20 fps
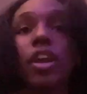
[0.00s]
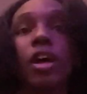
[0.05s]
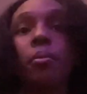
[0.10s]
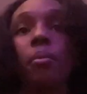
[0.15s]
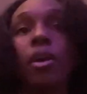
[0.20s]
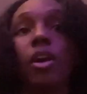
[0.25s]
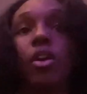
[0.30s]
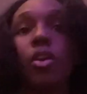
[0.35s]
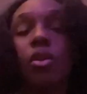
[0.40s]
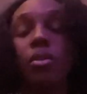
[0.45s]
I'm
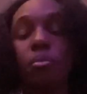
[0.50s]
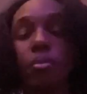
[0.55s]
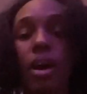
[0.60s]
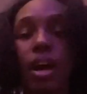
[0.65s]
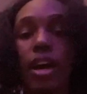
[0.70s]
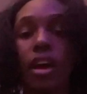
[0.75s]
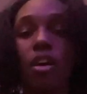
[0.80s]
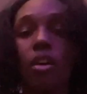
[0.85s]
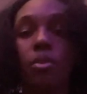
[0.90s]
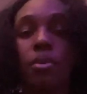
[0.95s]
home,
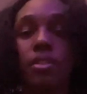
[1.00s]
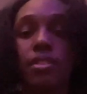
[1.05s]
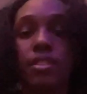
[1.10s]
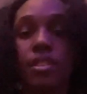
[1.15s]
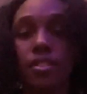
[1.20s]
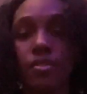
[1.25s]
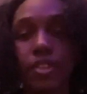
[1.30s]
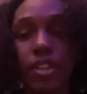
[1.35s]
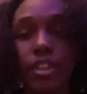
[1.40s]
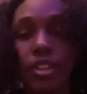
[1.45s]
I always
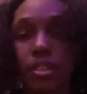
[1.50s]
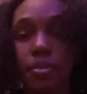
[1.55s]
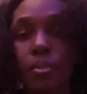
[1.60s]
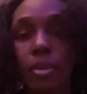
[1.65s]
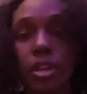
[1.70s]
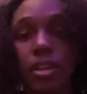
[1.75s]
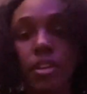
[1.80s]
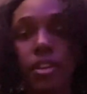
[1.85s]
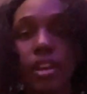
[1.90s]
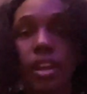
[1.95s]
sit in front of this
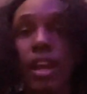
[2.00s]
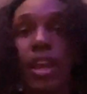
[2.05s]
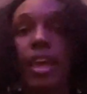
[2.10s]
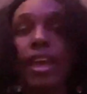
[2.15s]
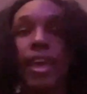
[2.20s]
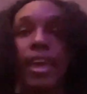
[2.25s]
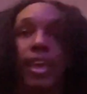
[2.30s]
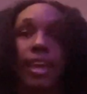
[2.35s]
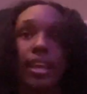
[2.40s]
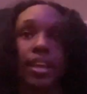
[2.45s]
mirror
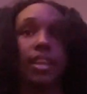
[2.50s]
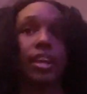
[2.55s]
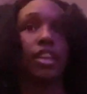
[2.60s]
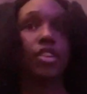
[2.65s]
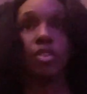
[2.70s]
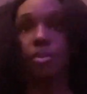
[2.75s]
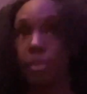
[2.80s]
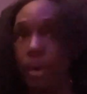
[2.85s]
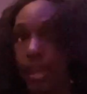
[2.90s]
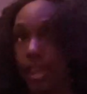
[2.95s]
and I
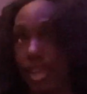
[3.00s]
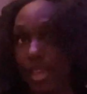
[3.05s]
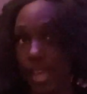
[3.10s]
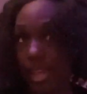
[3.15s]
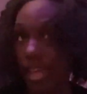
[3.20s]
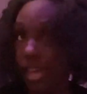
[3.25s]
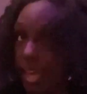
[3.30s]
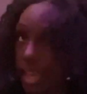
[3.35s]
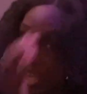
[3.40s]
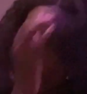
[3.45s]
do my
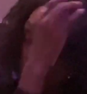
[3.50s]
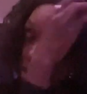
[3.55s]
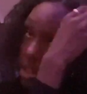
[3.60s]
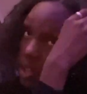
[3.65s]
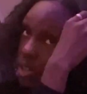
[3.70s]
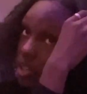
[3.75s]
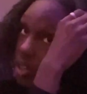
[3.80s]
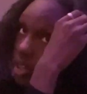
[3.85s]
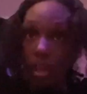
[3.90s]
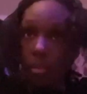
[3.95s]
hair.
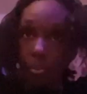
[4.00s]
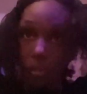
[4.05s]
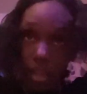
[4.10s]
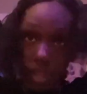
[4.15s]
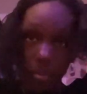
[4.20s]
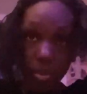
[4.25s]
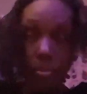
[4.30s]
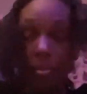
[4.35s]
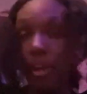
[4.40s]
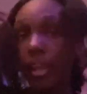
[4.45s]
I'm about
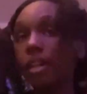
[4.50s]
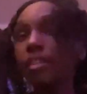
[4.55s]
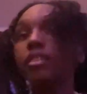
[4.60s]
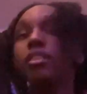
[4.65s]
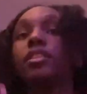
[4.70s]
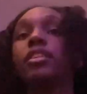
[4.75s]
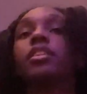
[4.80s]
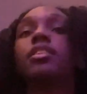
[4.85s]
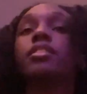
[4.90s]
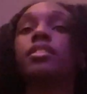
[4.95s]
to put my hair
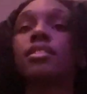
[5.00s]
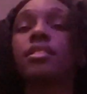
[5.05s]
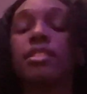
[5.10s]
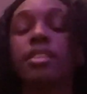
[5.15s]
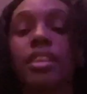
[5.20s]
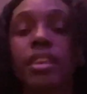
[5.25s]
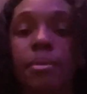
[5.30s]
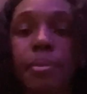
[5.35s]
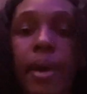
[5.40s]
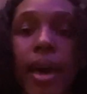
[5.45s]
in a
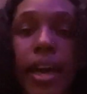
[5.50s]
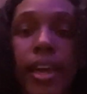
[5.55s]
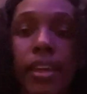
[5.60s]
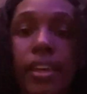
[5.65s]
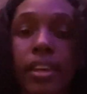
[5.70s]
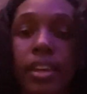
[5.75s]
slick back.